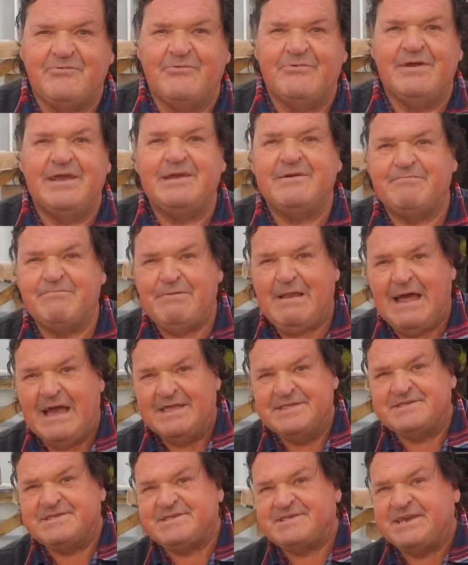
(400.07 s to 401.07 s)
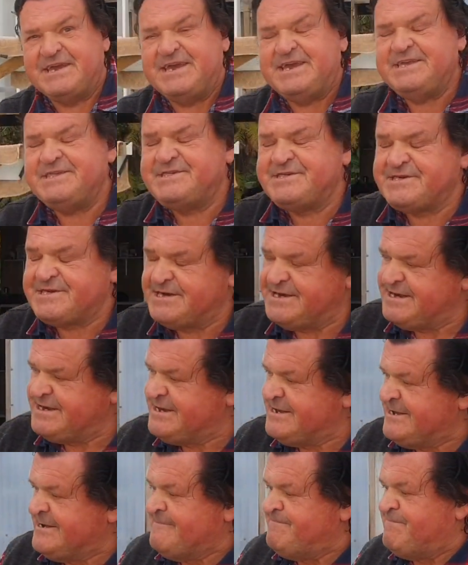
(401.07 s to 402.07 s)
week, plant seeds.
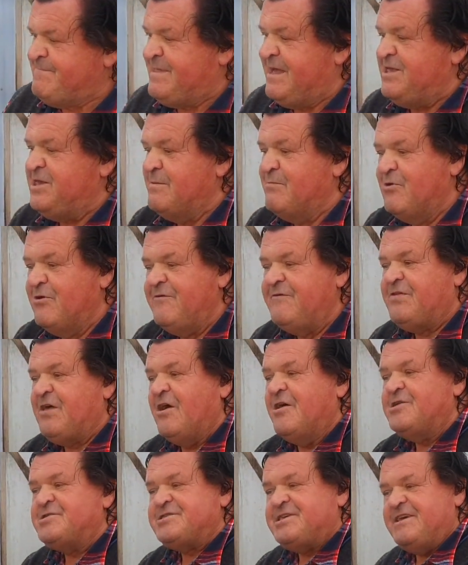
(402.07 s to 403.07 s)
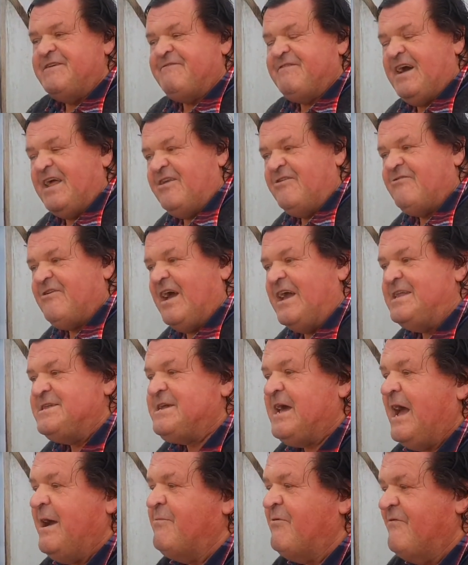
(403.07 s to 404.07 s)
Then you move those to your flood and drain
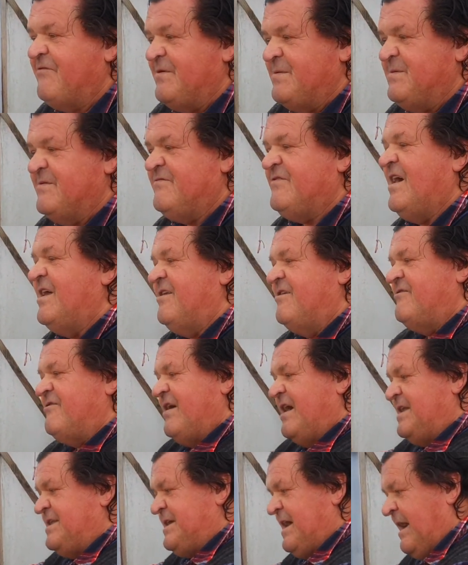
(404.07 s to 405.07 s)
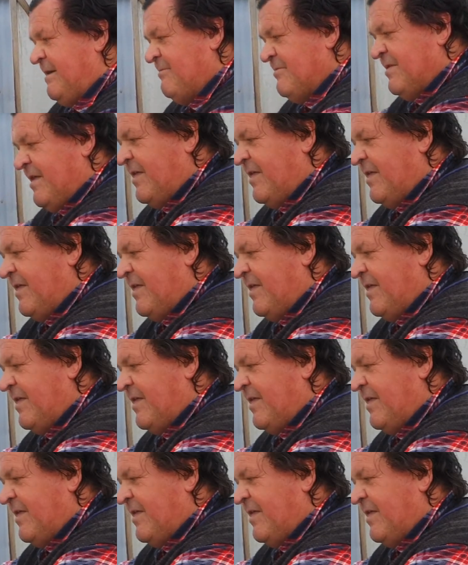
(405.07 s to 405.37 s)
table. For your flood and drain table, they're